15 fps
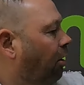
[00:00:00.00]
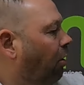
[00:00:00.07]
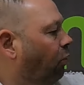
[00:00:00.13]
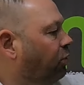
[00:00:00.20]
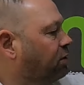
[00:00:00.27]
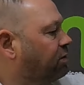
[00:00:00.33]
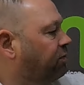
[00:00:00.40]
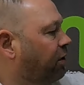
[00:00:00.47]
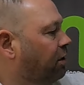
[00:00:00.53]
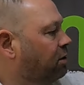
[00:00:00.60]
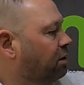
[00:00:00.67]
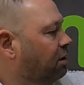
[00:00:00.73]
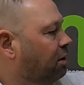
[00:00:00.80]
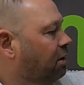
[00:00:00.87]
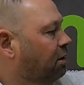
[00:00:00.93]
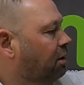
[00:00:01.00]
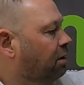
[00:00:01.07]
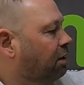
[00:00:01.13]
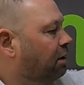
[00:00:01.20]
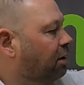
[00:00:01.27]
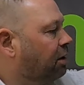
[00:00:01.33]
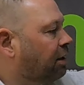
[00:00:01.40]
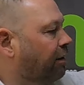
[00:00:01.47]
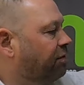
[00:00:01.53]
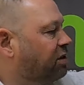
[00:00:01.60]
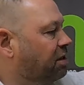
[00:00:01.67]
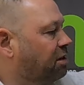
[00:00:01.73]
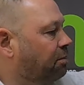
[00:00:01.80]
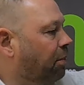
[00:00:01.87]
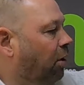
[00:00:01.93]
Oxford gives
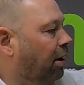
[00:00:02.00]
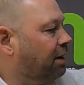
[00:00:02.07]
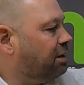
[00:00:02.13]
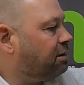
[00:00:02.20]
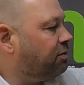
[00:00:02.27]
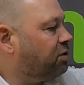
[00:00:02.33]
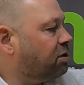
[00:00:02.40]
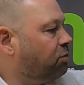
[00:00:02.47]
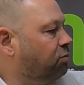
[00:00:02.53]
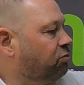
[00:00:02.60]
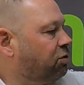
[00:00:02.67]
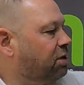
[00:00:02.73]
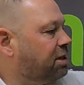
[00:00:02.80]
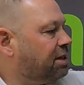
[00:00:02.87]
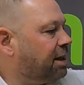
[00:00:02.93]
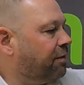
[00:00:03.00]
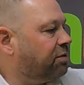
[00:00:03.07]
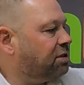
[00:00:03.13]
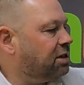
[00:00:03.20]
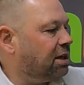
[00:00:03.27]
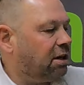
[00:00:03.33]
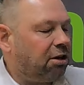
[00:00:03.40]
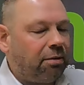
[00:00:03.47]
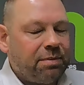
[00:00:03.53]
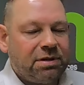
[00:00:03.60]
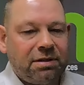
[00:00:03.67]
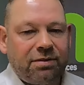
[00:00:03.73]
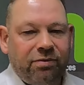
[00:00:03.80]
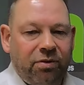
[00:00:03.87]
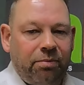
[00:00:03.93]
us a mileage of 270
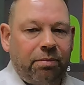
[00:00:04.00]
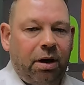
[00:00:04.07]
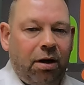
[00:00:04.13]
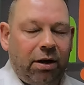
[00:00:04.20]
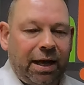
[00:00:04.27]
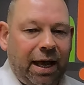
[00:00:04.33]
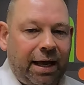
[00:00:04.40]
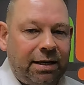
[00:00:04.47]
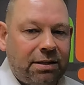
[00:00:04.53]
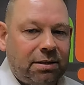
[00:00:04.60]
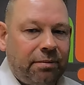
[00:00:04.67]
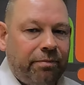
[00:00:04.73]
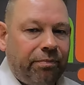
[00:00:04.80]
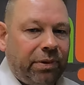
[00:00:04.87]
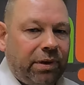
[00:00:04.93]
kilometres from Margate.